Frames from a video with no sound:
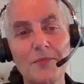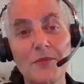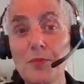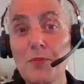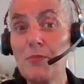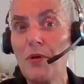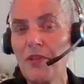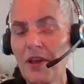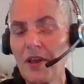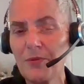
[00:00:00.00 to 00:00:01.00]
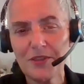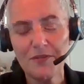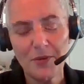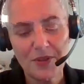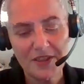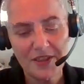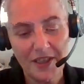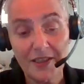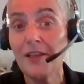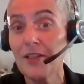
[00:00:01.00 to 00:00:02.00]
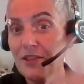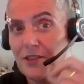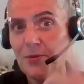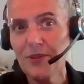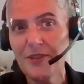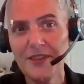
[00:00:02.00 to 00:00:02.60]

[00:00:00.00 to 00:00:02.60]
speak both languages of course, and English as well.